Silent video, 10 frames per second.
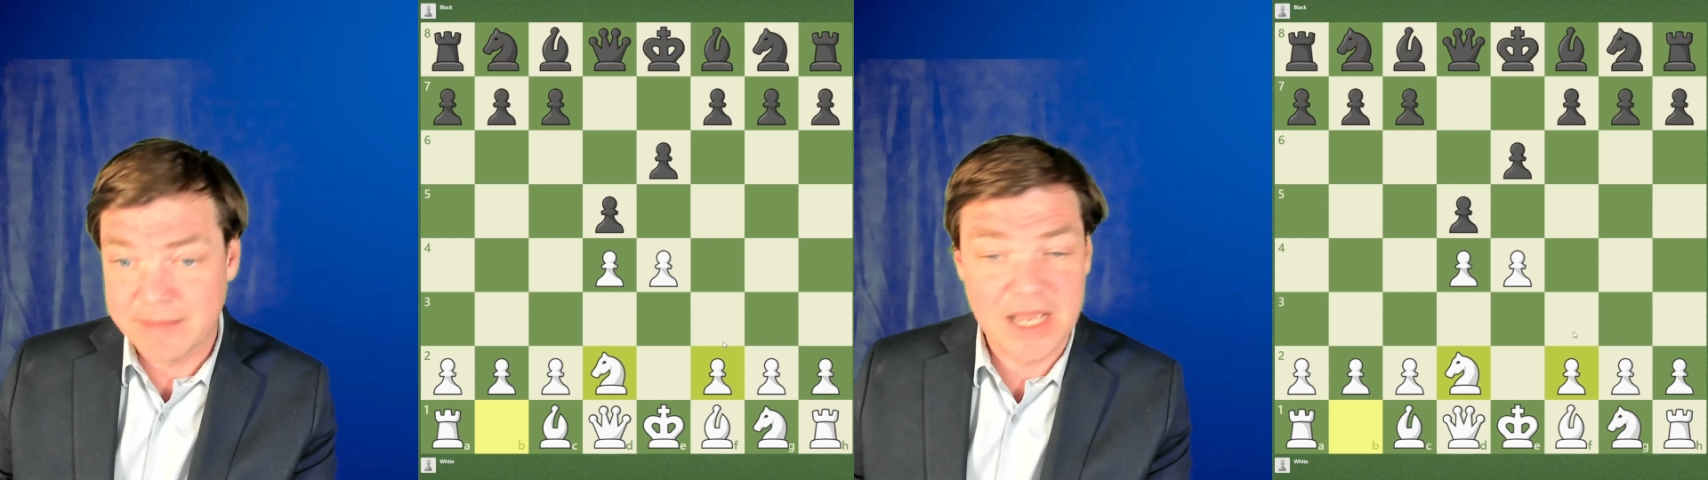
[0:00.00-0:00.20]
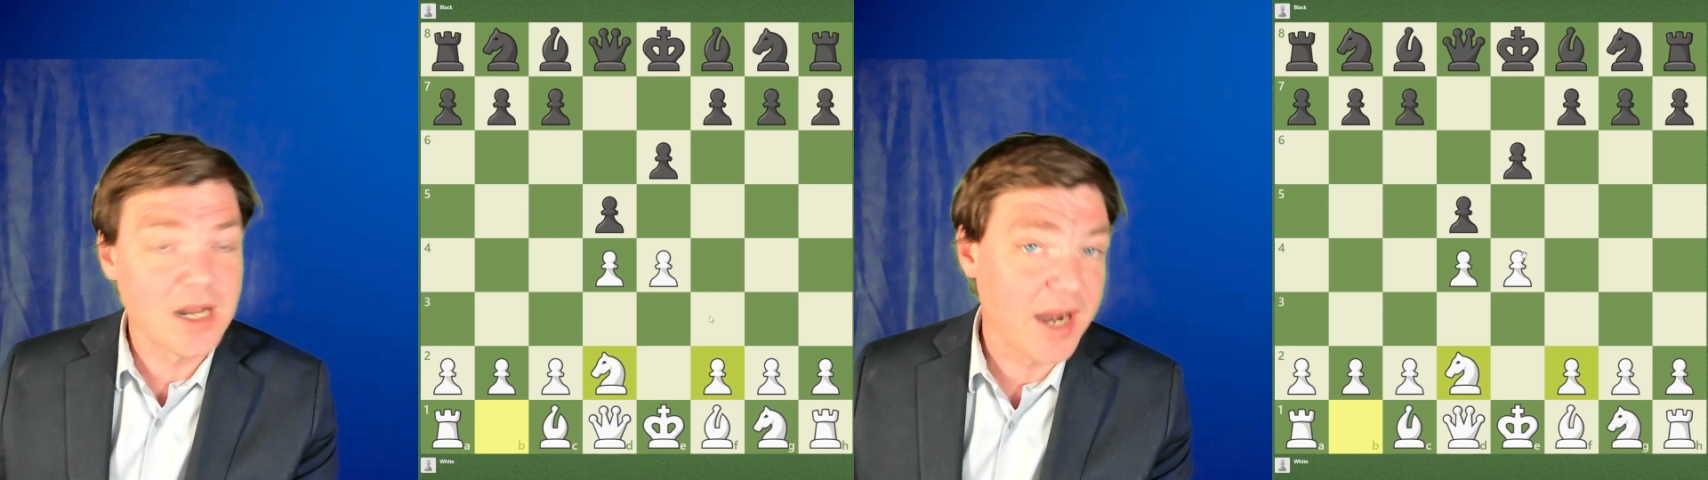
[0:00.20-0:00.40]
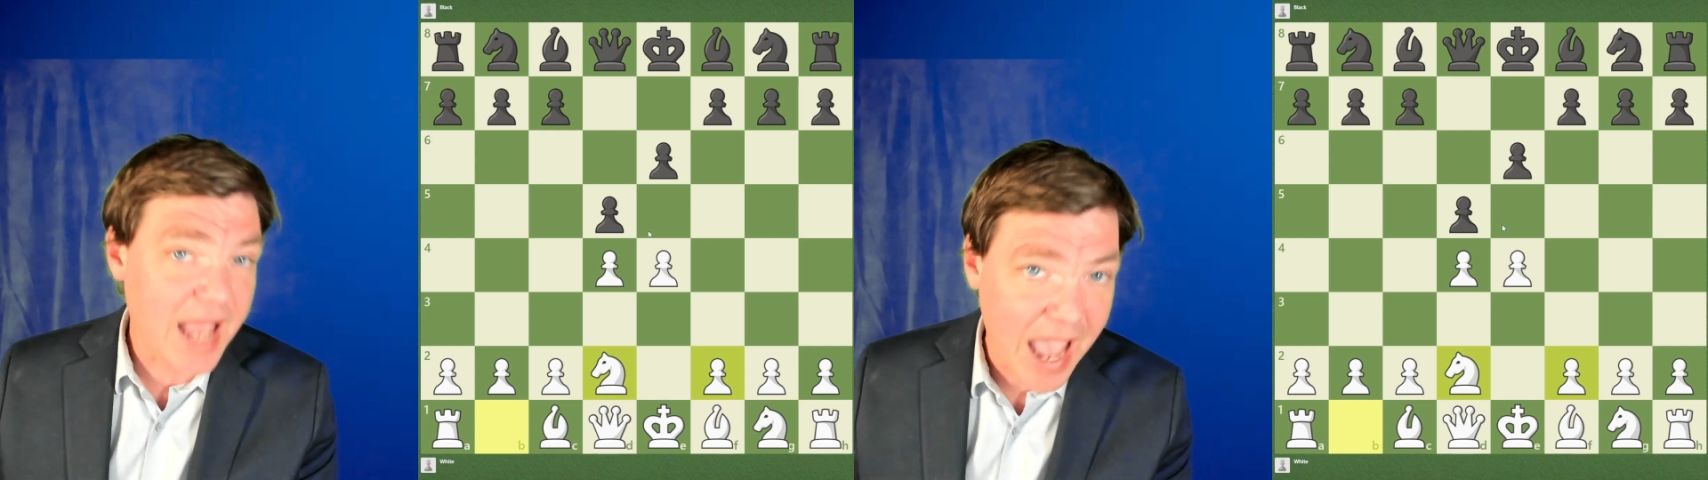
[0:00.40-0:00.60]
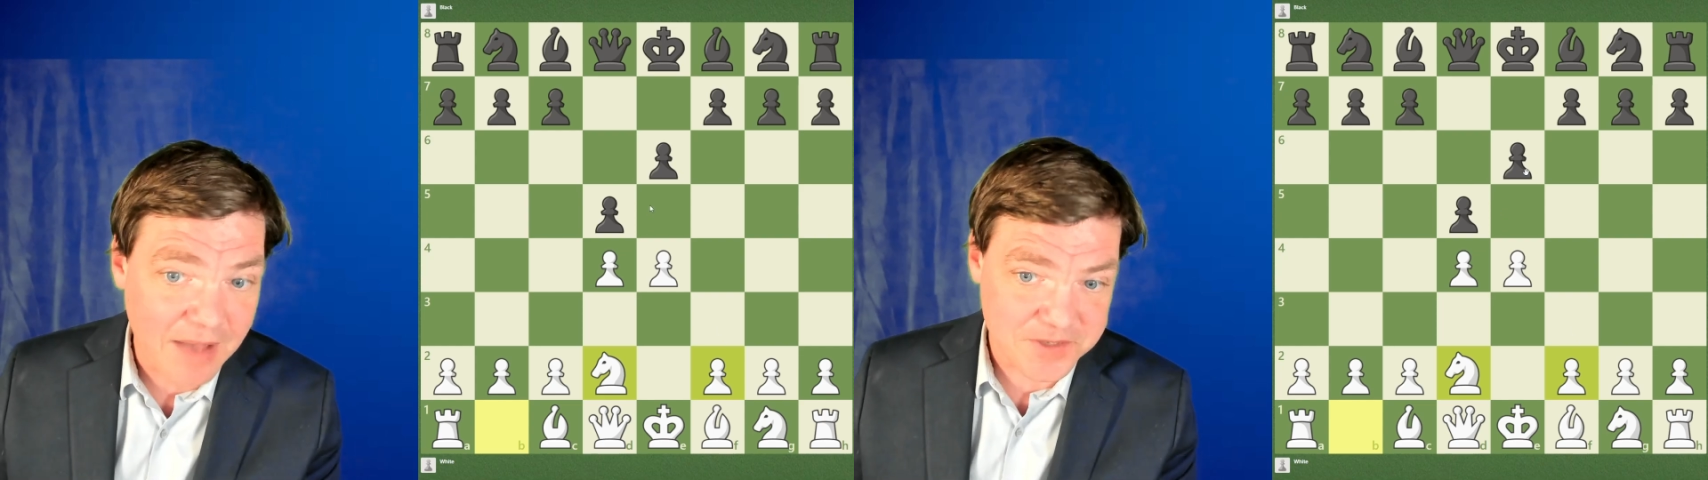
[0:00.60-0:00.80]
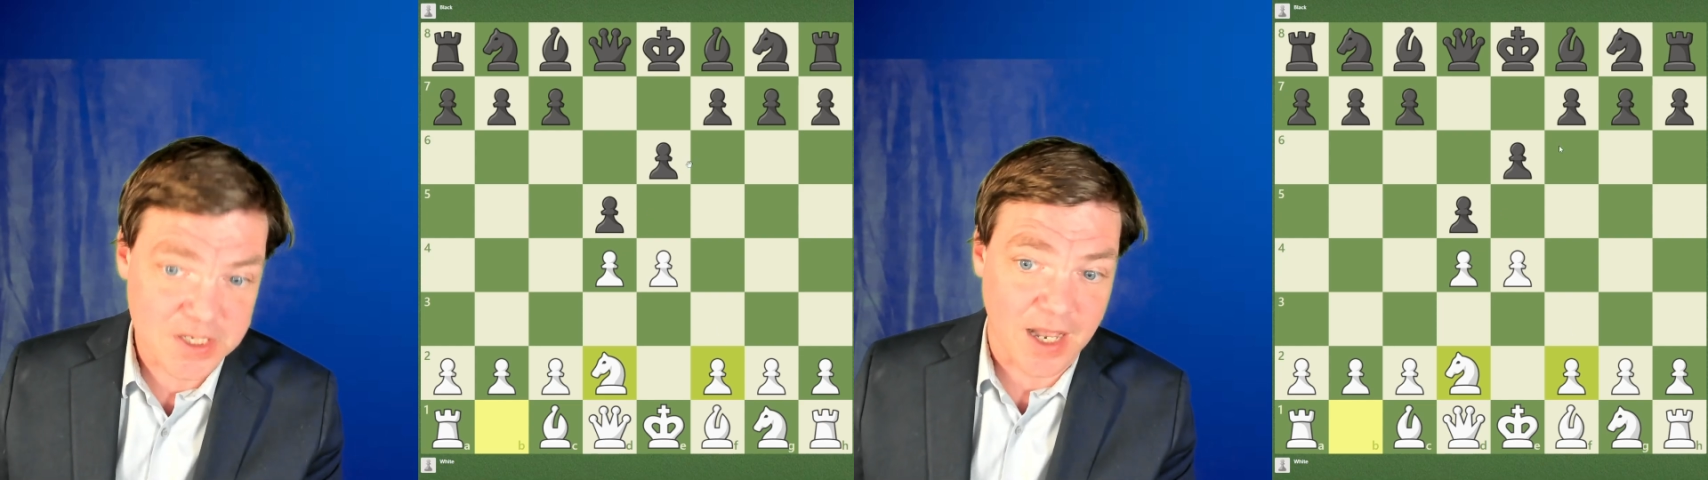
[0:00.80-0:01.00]
might not
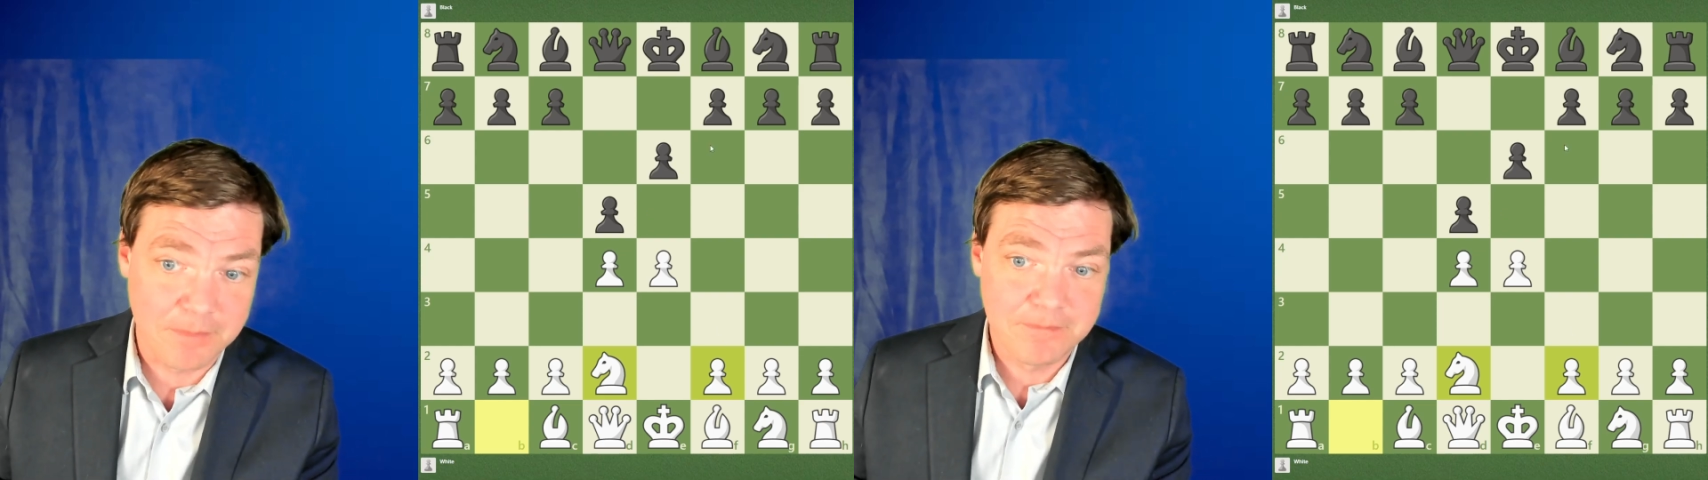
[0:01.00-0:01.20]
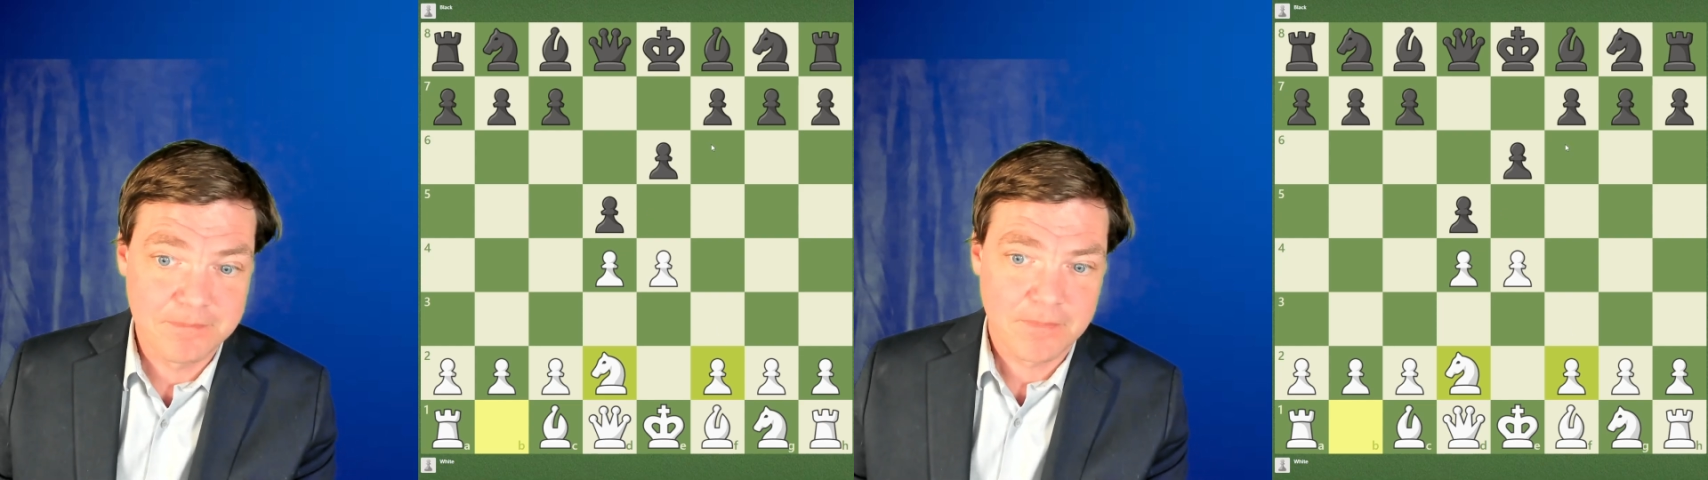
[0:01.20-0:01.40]
have time.